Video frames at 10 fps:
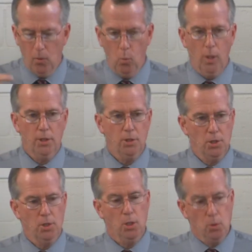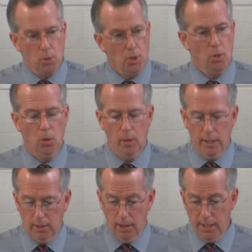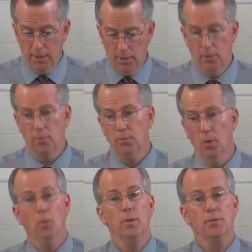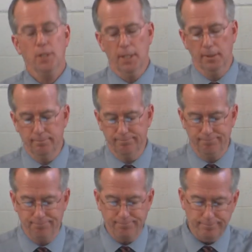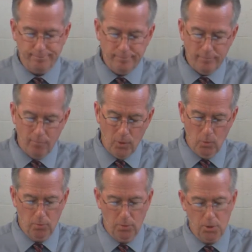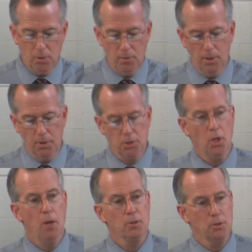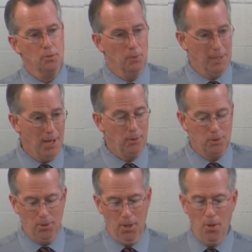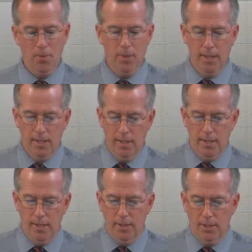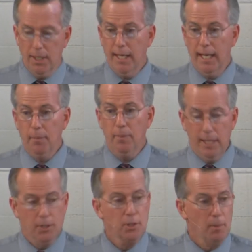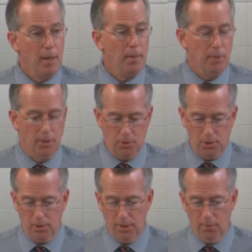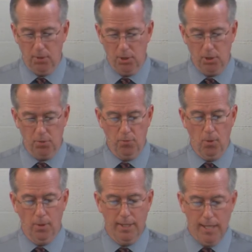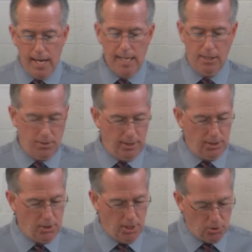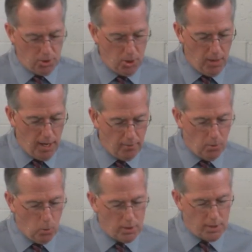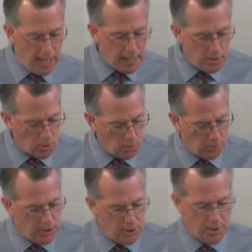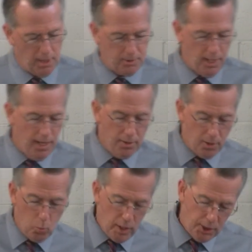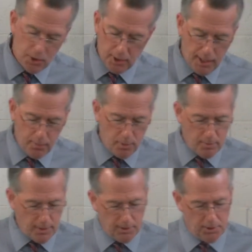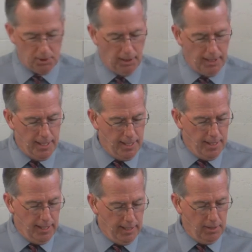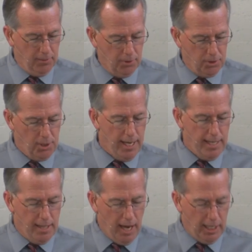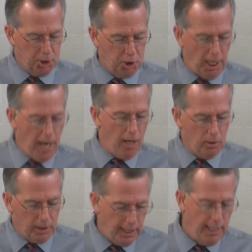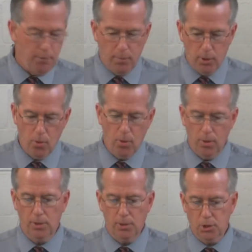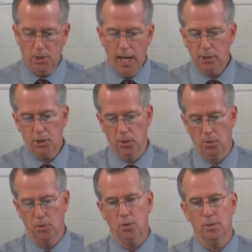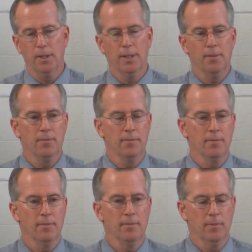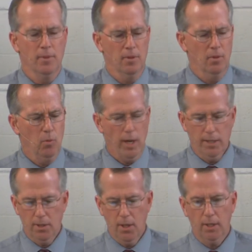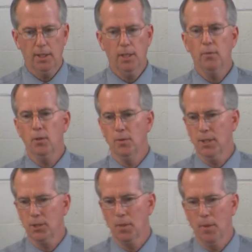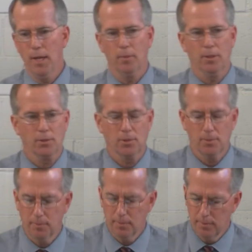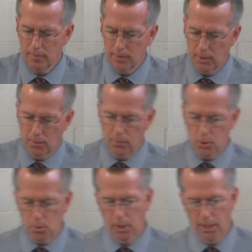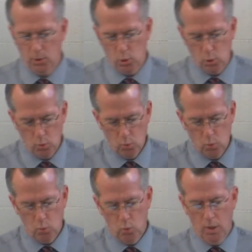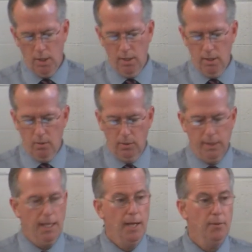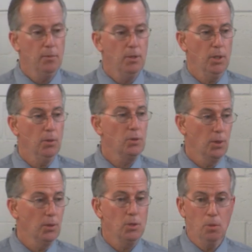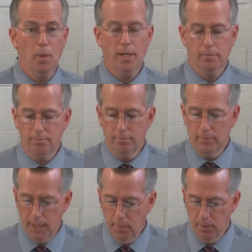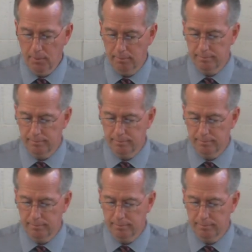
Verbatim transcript: What should you do in light of what we've seen? Well, first of all, the psalmist would counsel you to keep his commandments. In verses 4 and 8, he says, you have ordained your precepts that we should keep them diligently. And in verse 8, I shall keep your statutes. Why did God give you these commandments in the first place? Well, he gave them to you so that you might keep them,